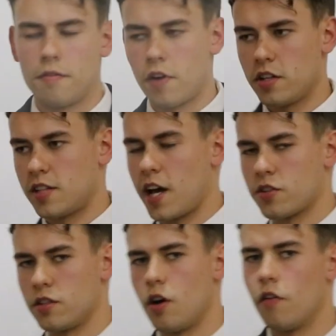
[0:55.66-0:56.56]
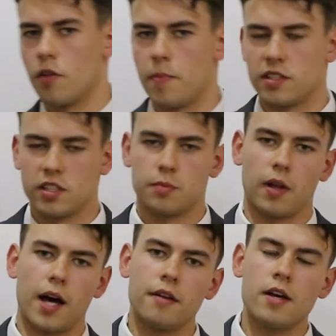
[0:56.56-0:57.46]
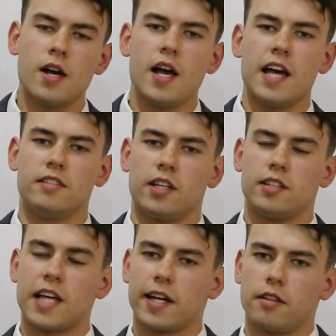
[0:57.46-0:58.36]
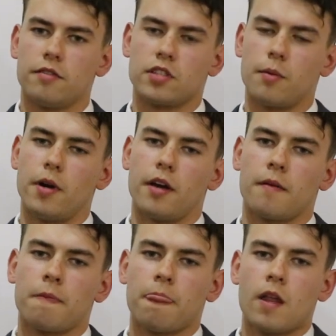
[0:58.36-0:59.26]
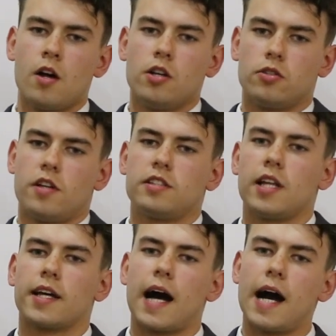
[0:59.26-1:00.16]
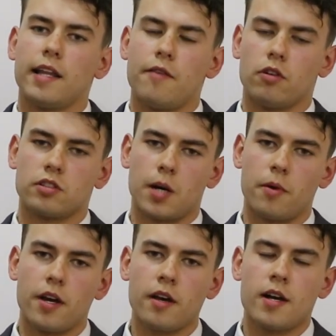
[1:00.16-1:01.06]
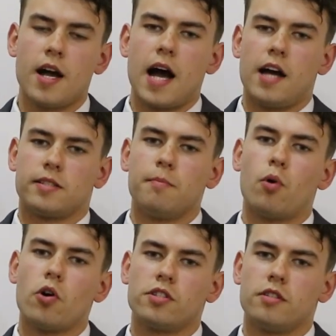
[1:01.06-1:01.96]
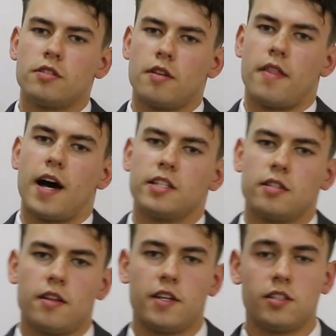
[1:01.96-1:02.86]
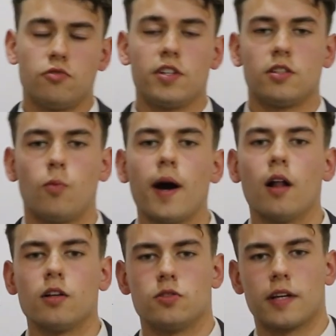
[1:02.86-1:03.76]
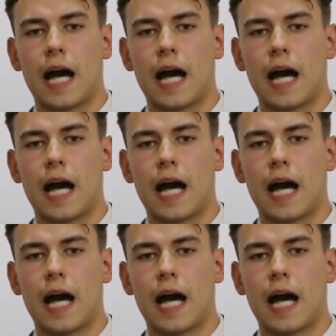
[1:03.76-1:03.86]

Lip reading: the first section of the business plan is the executive summary. So this is like a high-level summary. It's important that this is written well so it